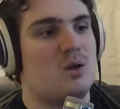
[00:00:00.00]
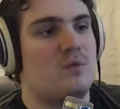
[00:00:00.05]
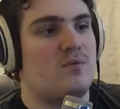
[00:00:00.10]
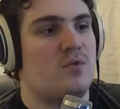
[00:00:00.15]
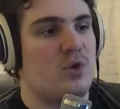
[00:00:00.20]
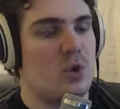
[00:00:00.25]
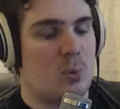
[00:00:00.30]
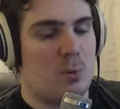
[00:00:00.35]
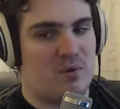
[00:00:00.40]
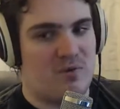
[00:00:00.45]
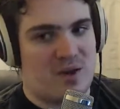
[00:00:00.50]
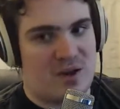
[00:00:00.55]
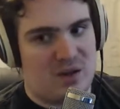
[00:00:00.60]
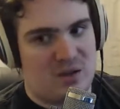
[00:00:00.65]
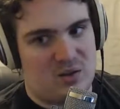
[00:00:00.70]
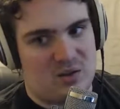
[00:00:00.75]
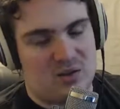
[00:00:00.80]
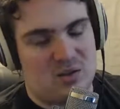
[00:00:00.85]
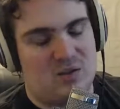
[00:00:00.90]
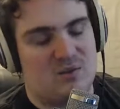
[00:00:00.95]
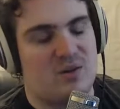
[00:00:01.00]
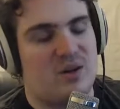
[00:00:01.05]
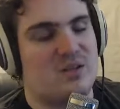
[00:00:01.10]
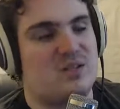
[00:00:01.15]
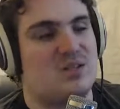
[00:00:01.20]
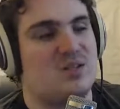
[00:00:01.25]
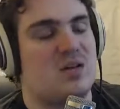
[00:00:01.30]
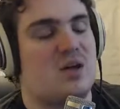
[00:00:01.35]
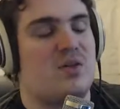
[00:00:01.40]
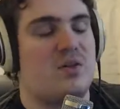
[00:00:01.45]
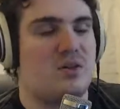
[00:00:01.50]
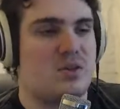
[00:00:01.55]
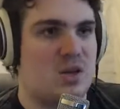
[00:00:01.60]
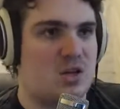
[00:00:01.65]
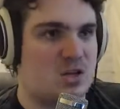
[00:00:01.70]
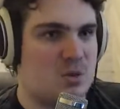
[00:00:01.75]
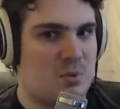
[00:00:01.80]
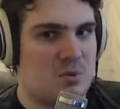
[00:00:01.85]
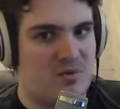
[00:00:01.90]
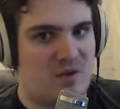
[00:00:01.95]
you know, providing these invites to Southeast
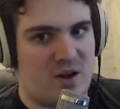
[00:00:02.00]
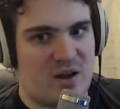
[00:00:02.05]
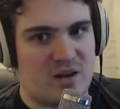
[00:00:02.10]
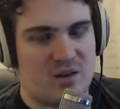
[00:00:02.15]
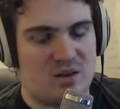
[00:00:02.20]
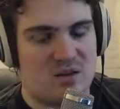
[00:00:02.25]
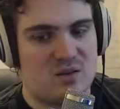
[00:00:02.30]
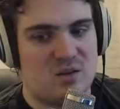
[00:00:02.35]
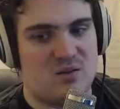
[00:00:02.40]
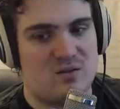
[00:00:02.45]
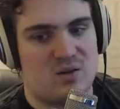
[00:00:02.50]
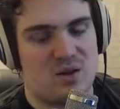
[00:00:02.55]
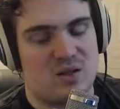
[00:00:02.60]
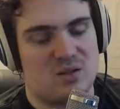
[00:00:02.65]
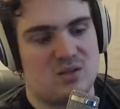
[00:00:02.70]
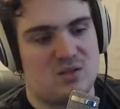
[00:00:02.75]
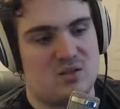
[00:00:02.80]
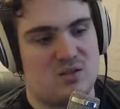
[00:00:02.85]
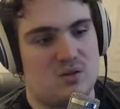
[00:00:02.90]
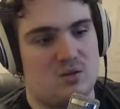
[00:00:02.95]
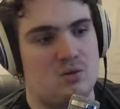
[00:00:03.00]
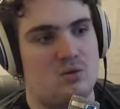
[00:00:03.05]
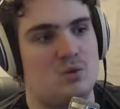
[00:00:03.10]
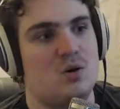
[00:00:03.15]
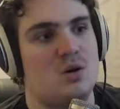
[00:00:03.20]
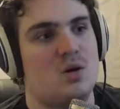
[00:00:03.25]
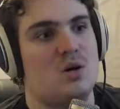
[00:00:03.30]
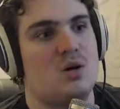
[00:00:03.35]
Asia, providing these invites to